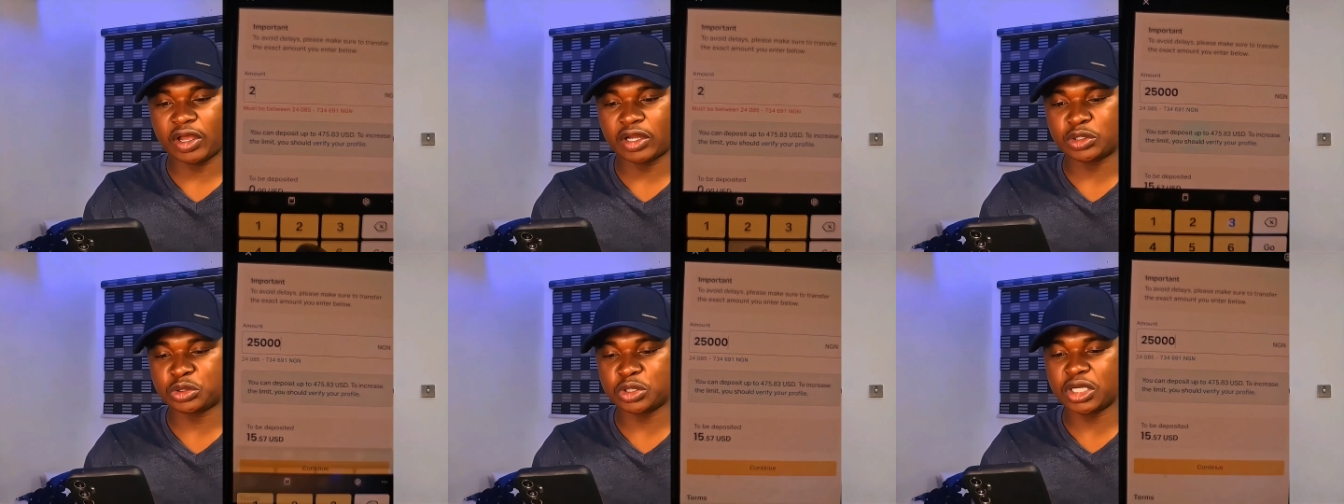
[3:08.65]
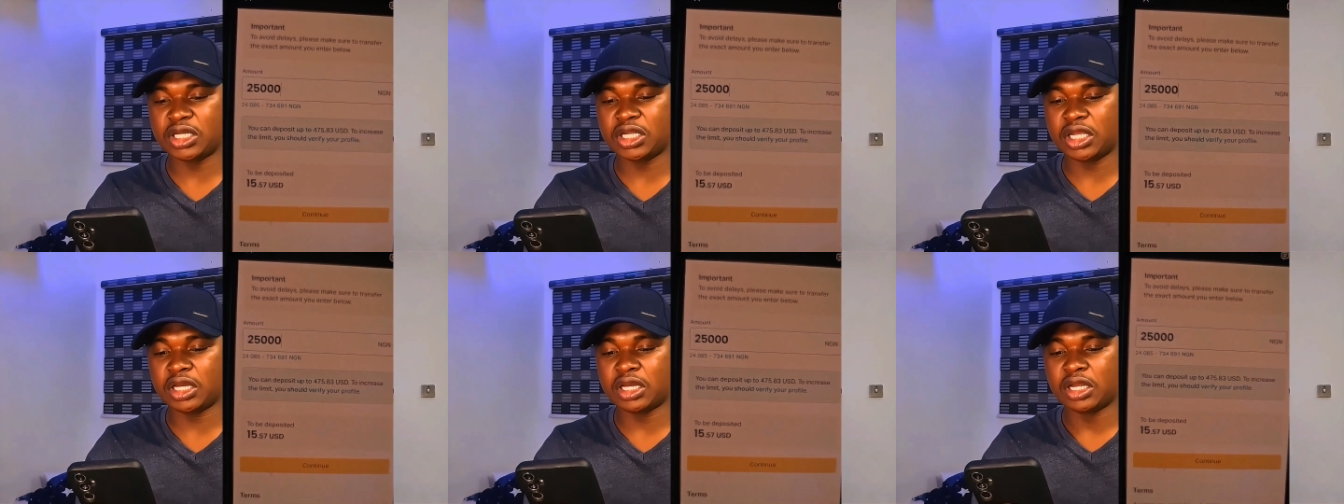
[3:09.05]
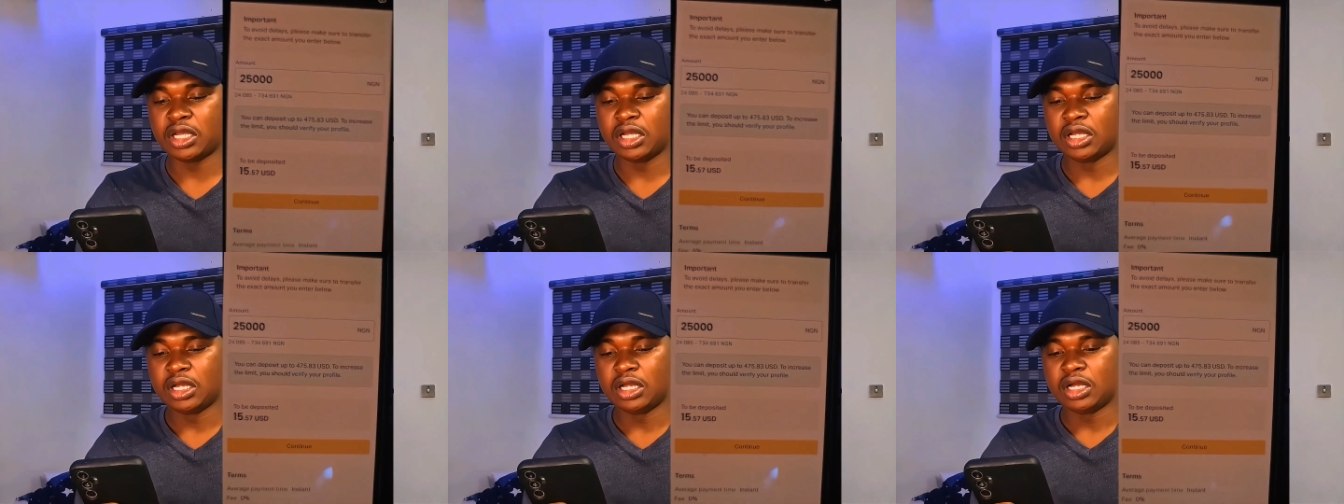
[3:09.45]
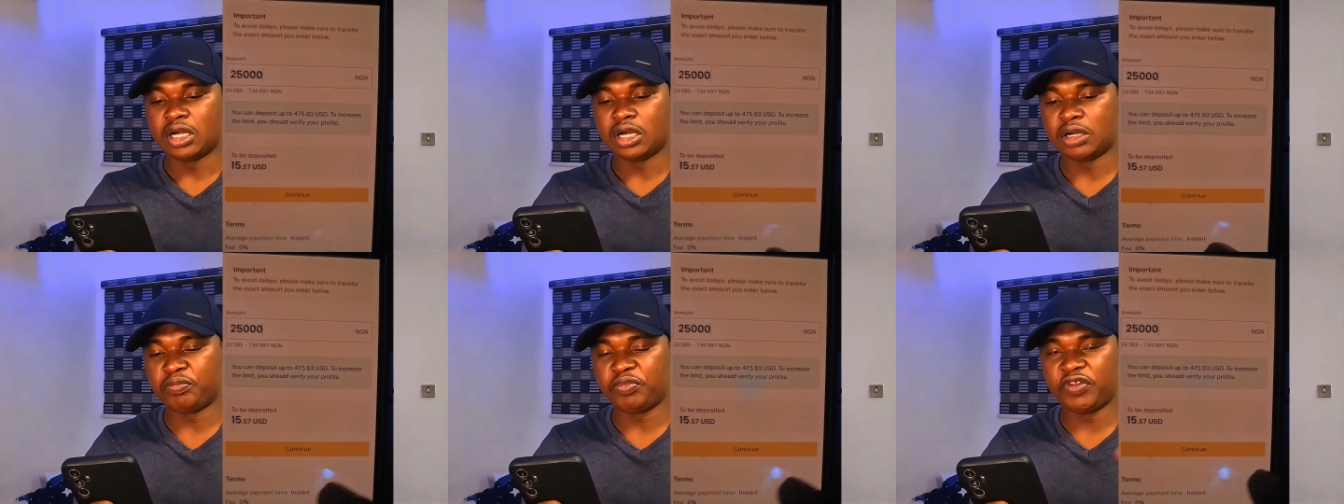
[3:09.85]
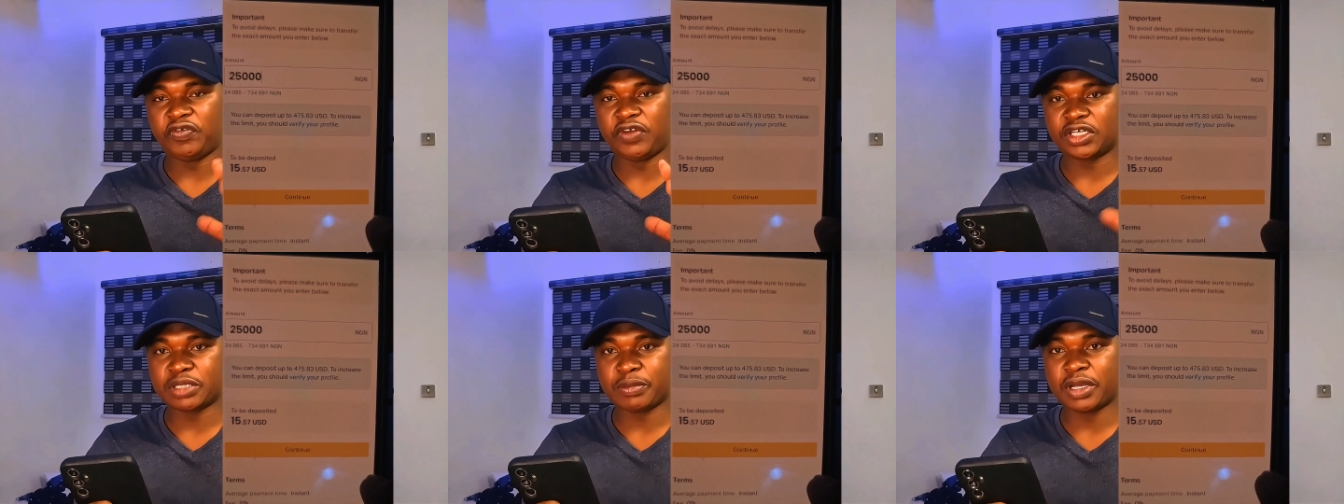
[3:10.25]
That 25,000 is around
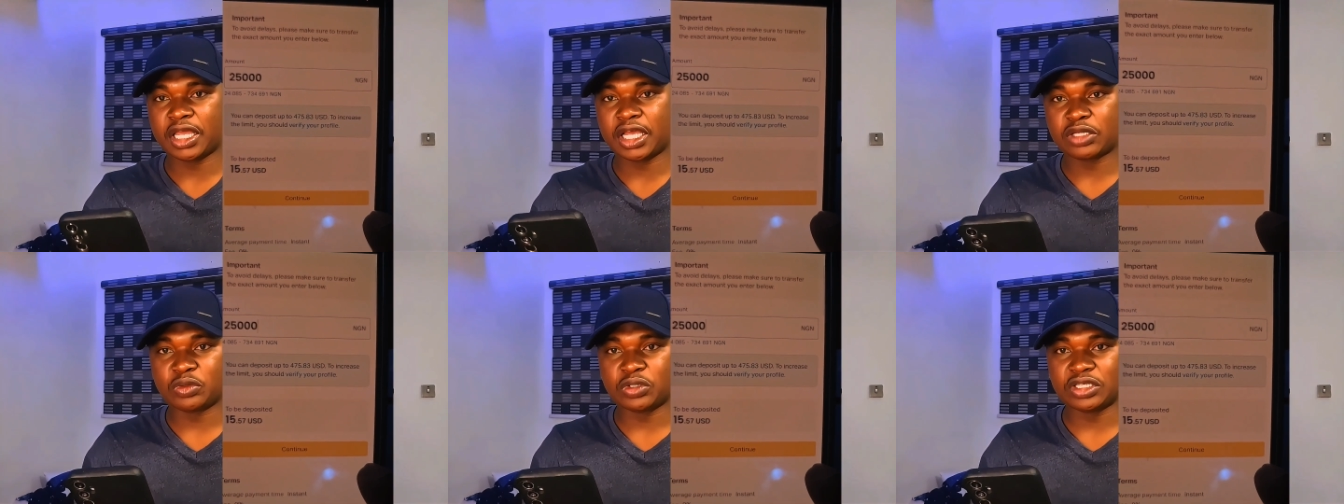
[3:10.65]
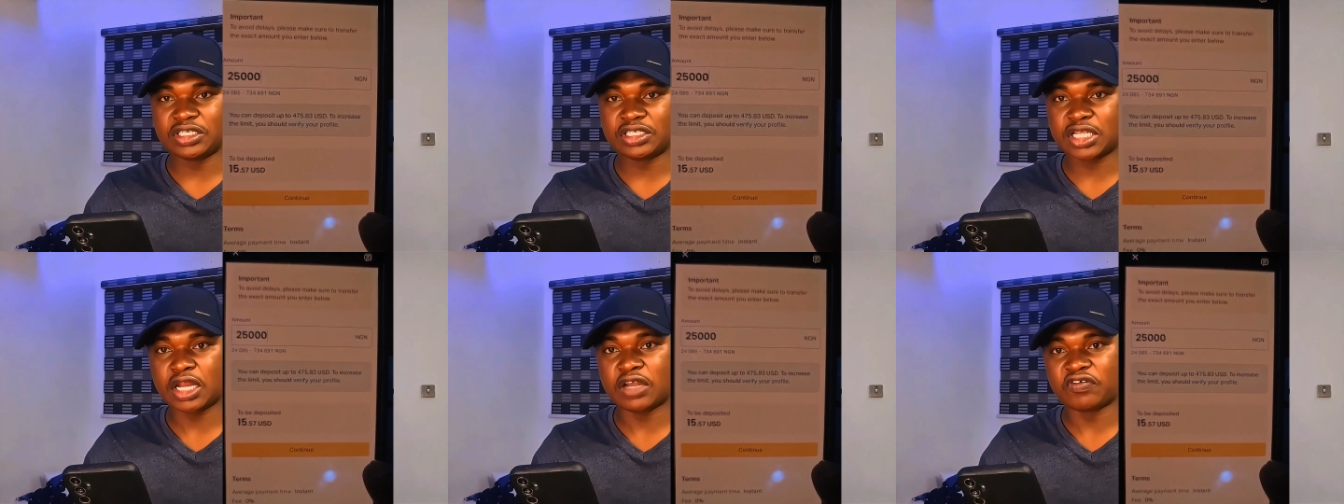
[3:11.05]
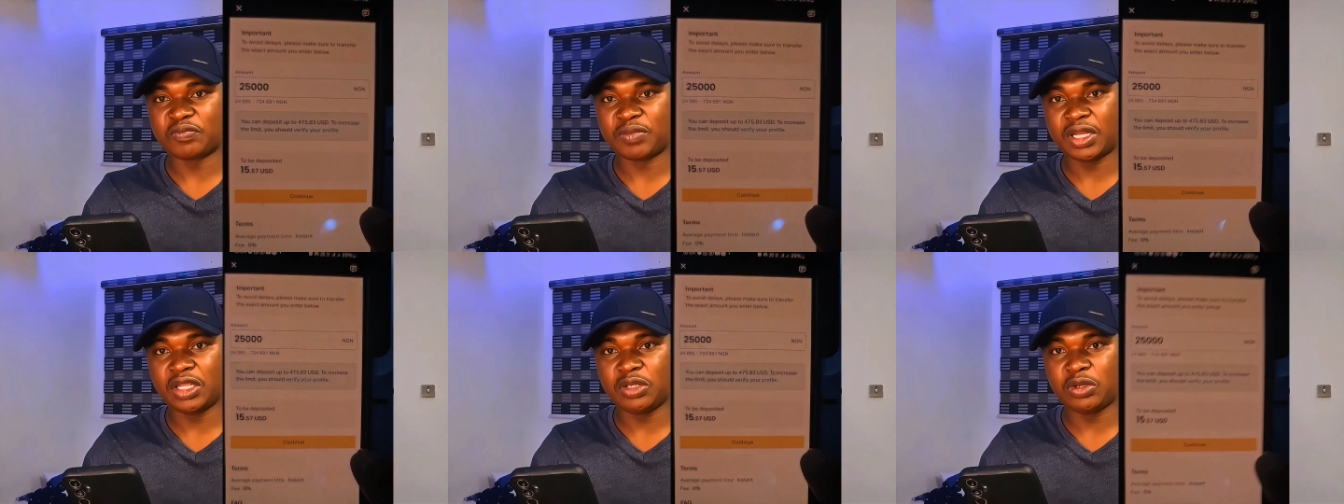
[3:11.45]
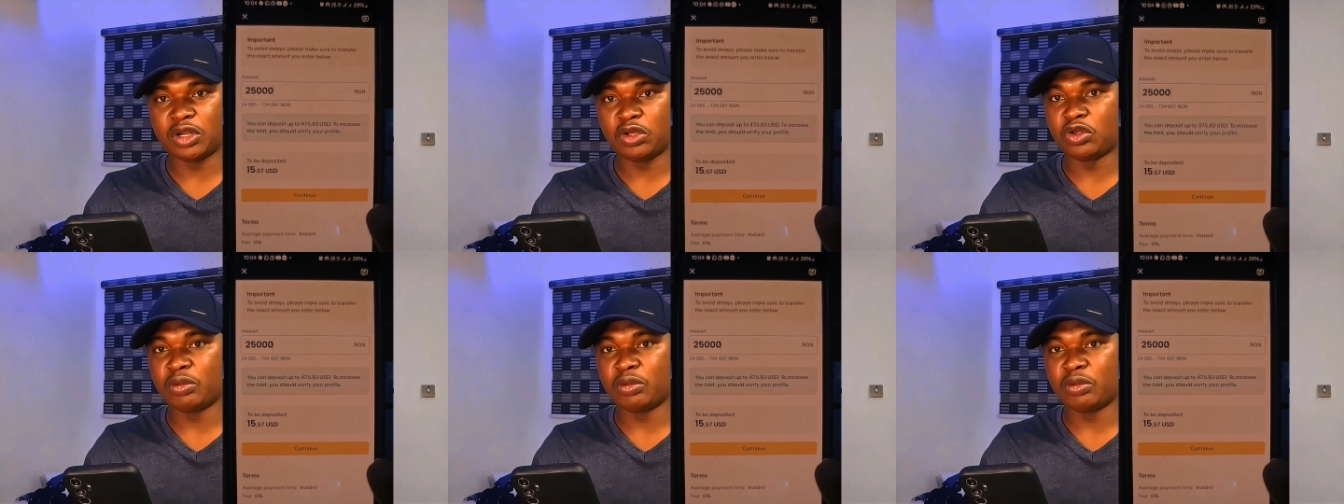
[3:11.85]
$15. Okay, now